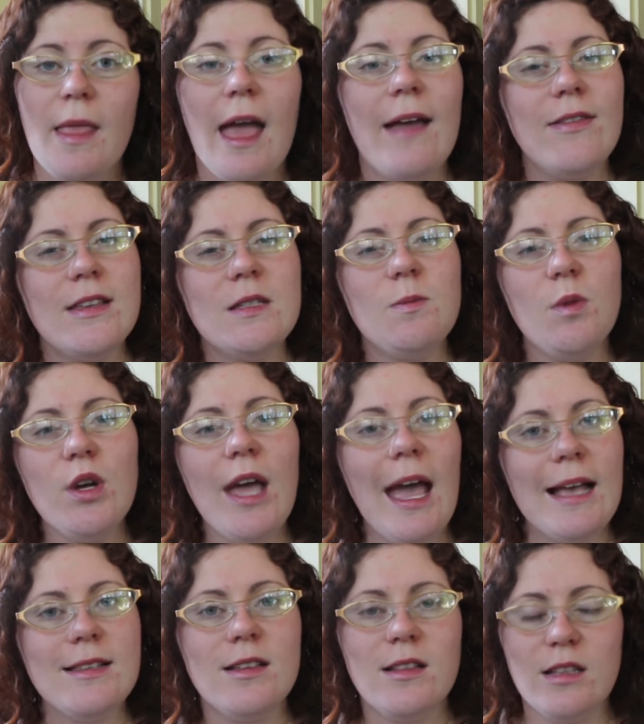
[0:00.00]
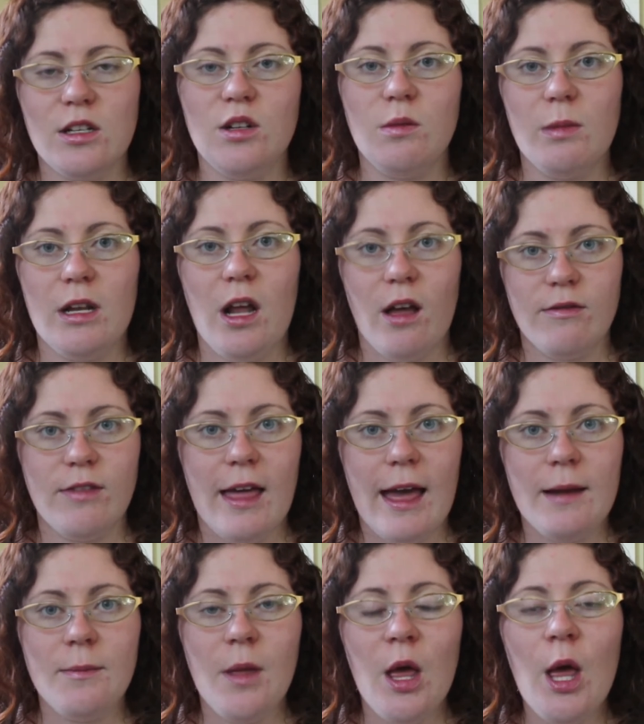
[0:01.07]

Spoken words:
and this book has a little bit of that.